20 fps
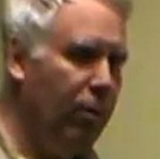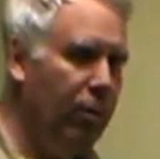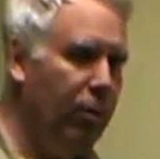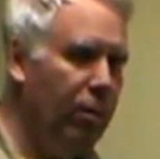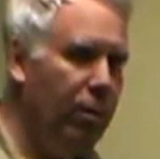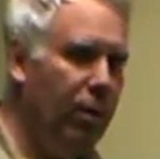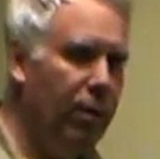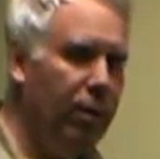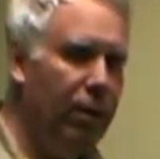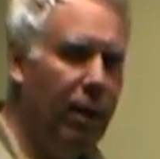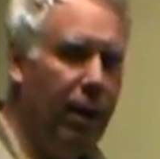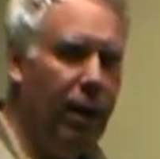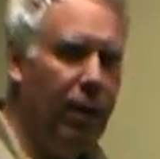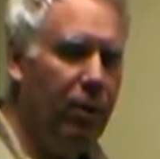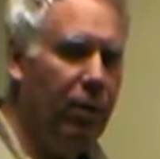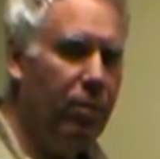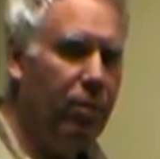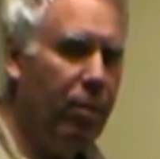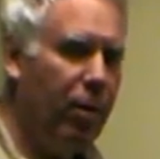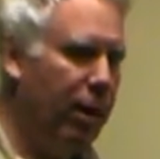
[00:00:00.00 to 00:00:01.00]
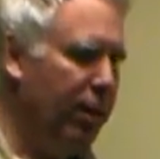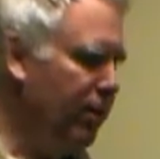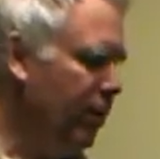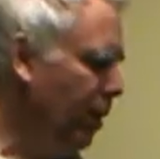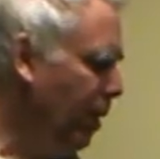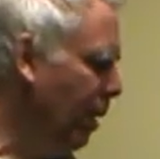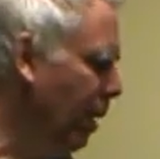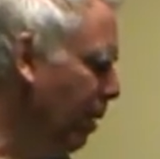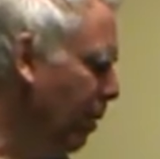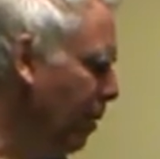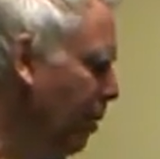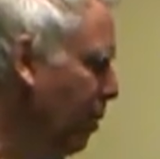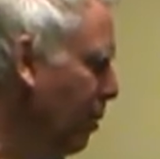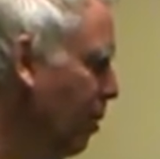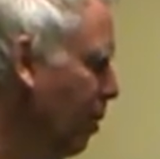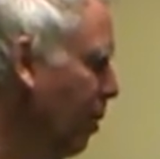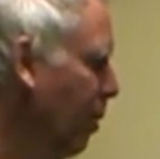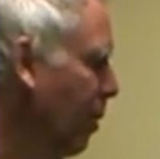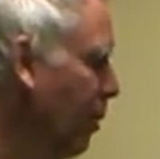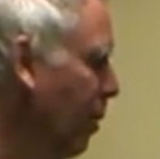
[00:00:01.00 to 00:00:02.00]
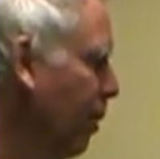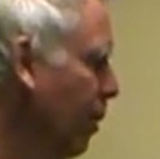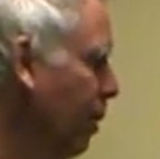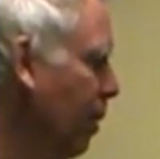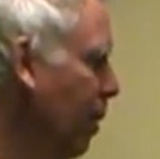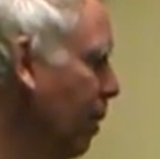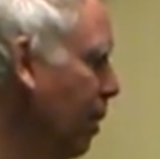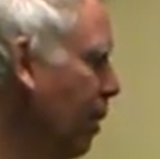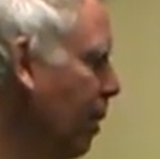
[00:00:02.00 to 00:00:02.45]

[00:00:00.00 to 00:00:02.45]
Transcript: rule takes precedence over